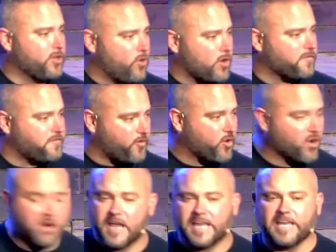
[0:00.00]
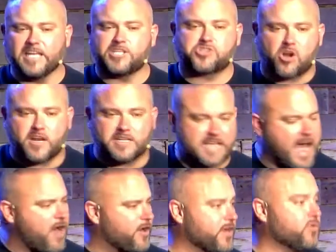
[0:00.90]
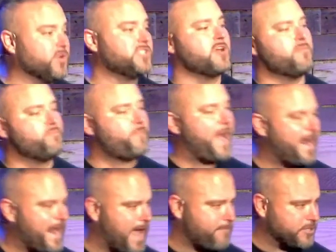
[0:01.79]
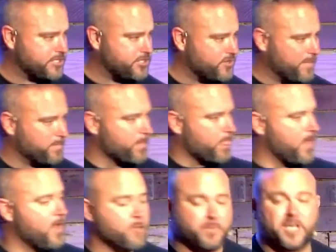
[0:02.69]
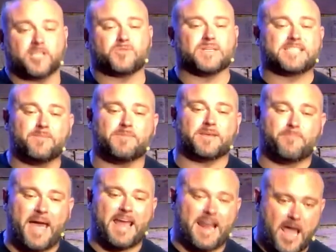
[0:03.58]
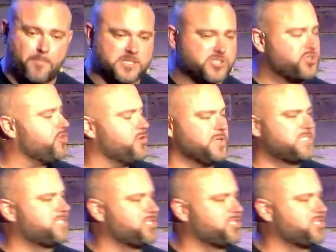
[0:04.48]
of the Lord for, he started doubting when something bad happened to him. Because when something bad happens to you,